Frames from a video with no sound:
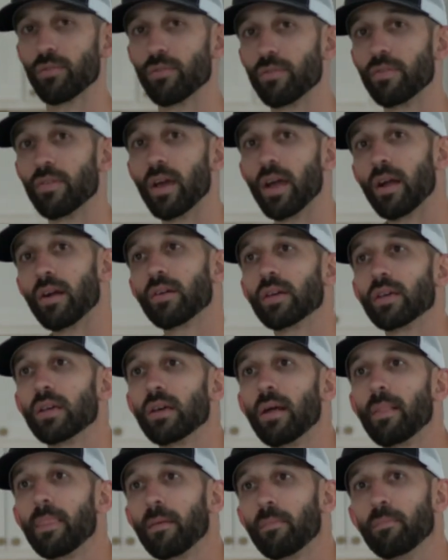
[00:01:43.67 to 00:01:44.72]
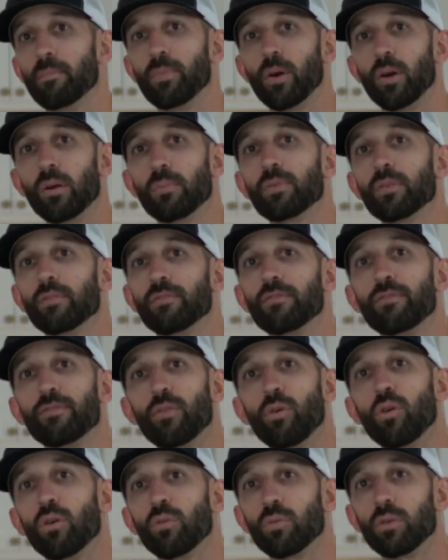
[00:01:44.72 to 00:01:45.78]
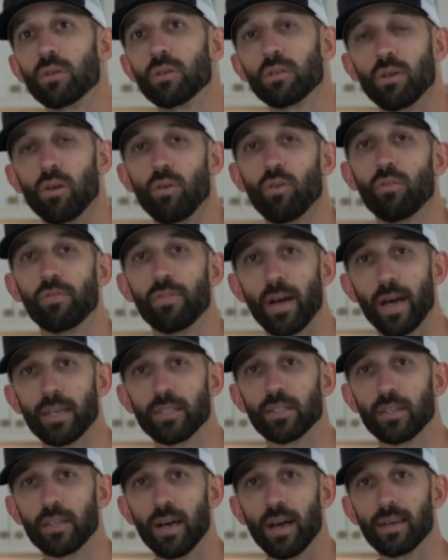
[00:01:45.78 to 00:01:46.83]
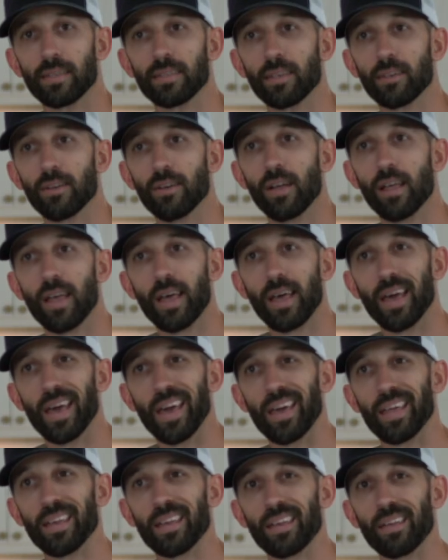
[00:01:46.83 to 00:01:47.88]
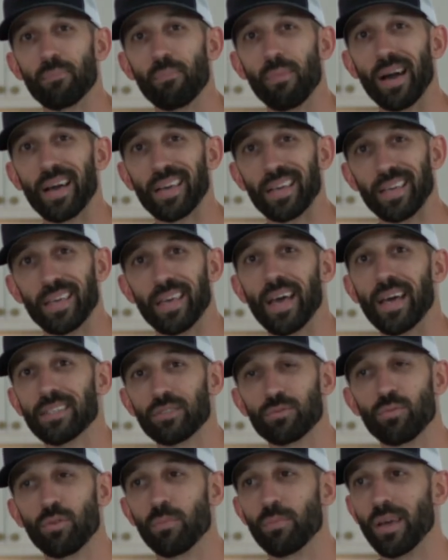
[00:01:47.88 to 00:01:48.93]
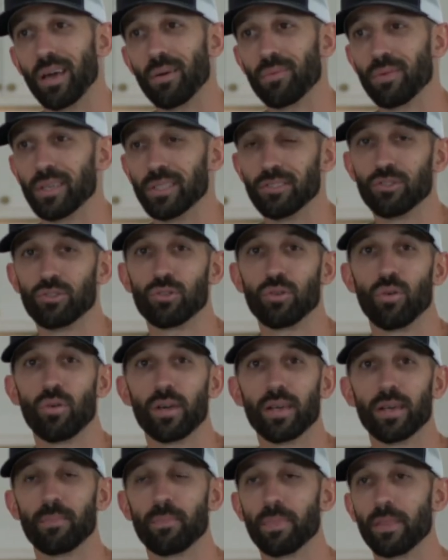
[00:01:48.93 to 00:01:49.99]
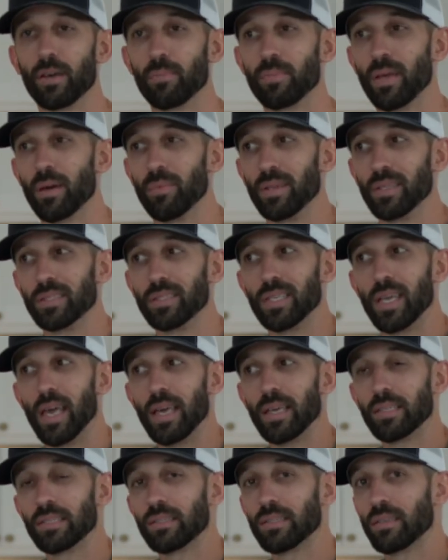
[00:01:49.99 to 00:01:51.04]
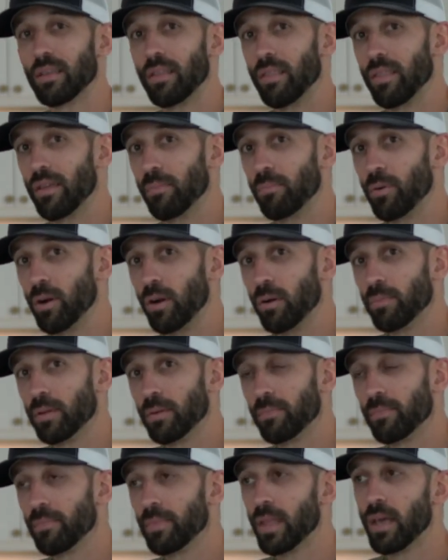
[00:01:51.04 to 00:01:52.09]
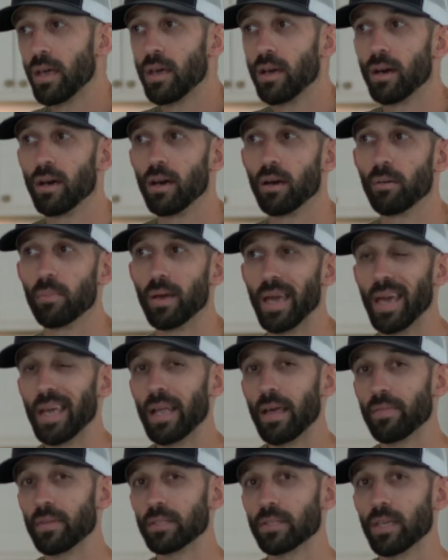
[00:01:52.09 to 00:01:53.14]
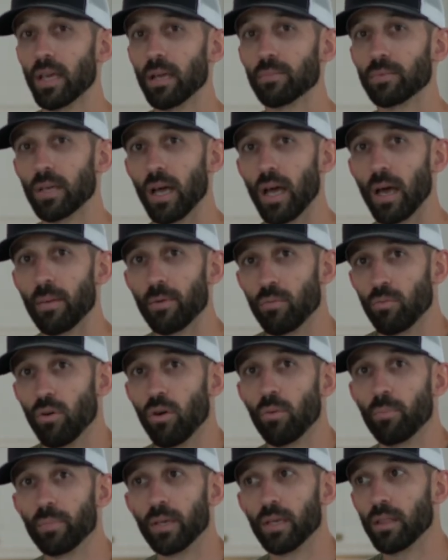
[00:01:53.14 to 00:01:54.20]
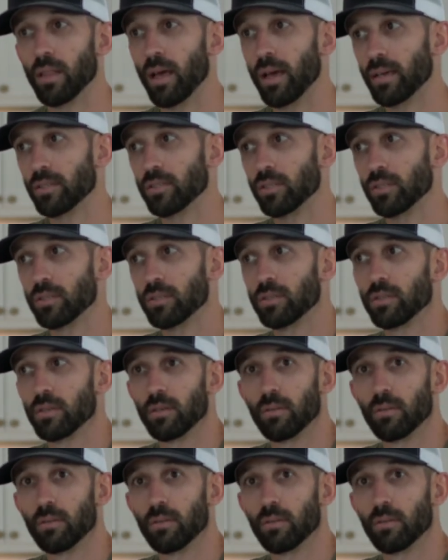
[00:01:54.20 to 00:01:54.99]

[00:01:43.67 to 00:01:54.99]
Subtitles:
very bourbon forward old fashioned cocktail. And my guests will be able to enjoy it. They'll be able to taste the bourbon. And at the same time, it won't be like just